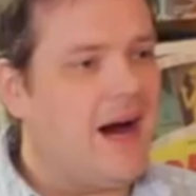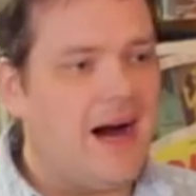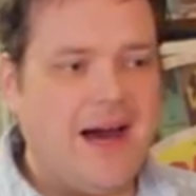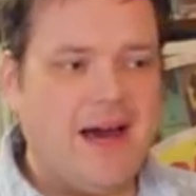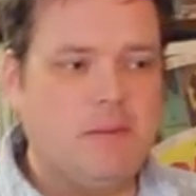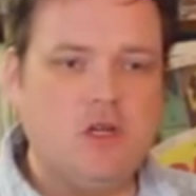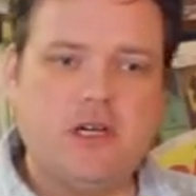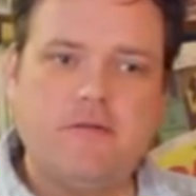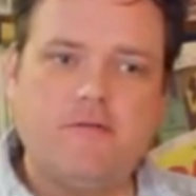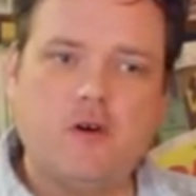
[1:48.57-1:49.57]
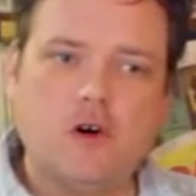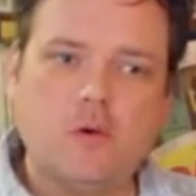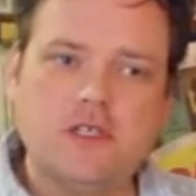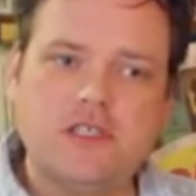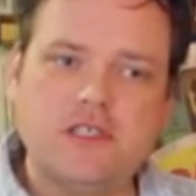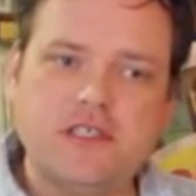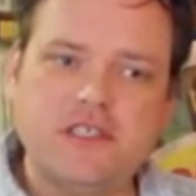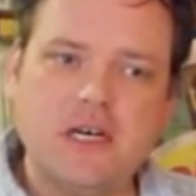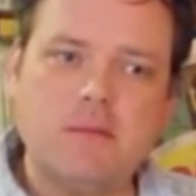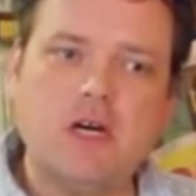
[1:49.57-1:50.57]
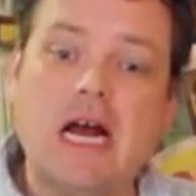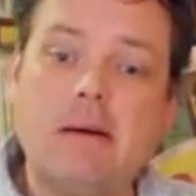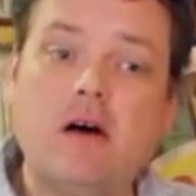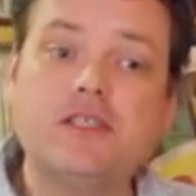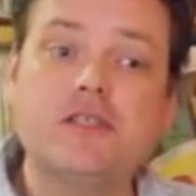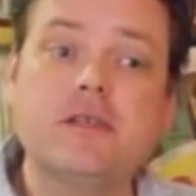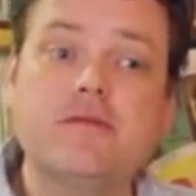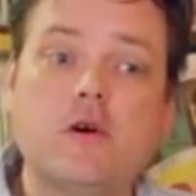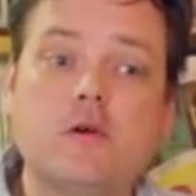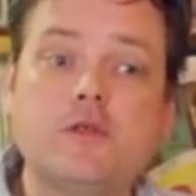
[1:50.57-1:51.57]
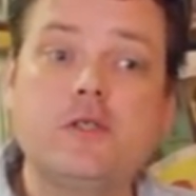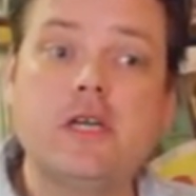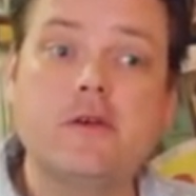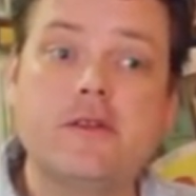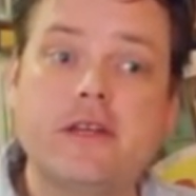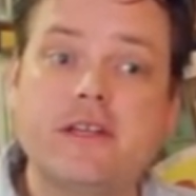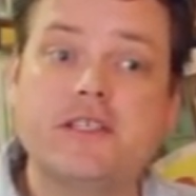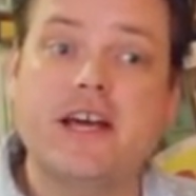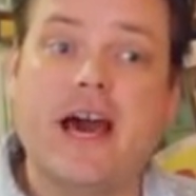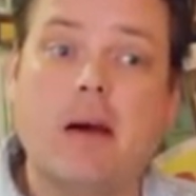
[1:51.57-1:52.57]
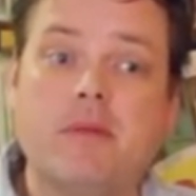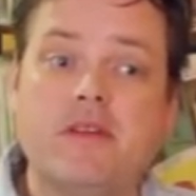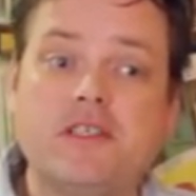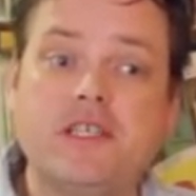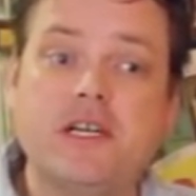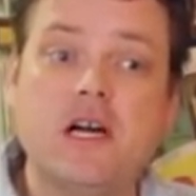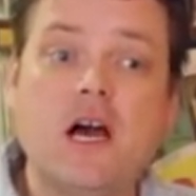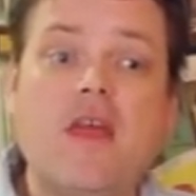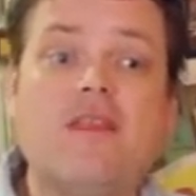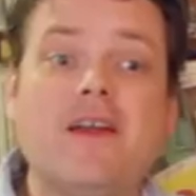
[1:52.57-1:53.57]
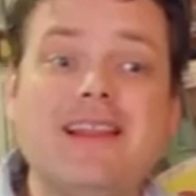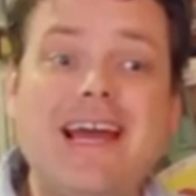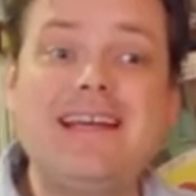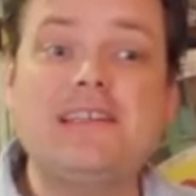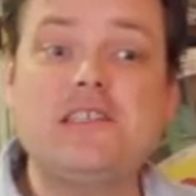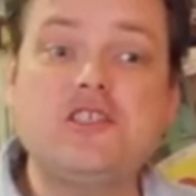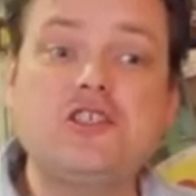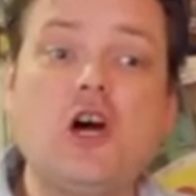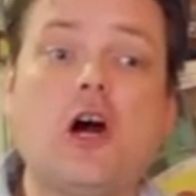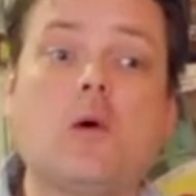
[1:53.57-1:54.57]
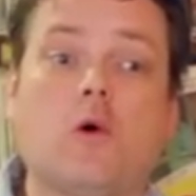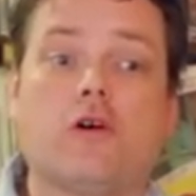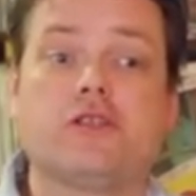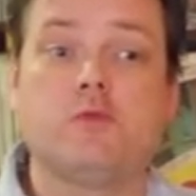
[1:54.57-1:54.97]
I am looking forward to the summer, and I'm also looking forward to another thing that's going to happen this year, the latest Star Wars